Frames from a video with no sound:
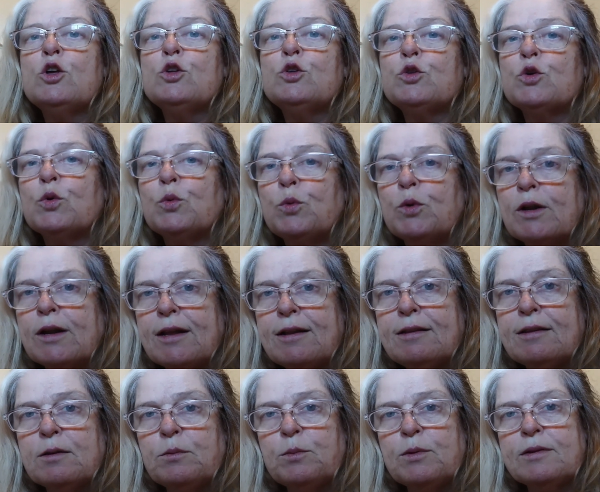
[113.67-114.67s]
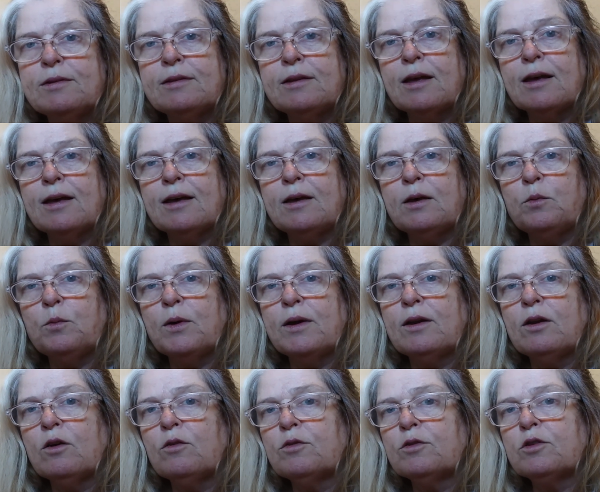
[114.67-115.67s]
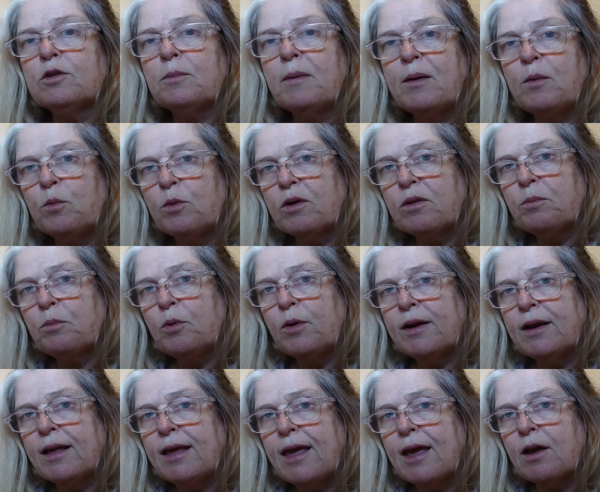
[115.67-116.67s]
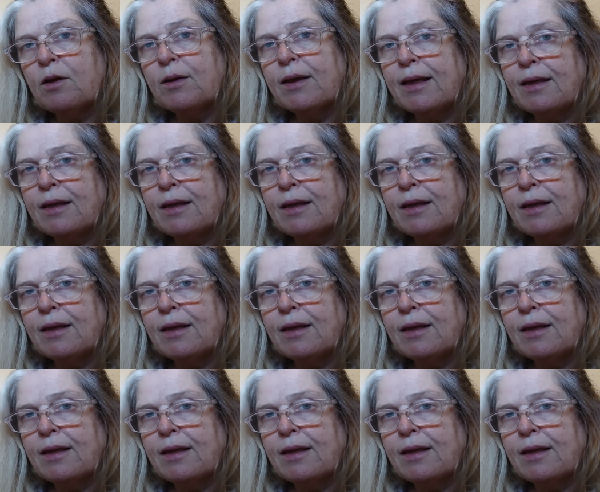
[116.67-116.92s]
So what I did was I went over to my WorthPoint account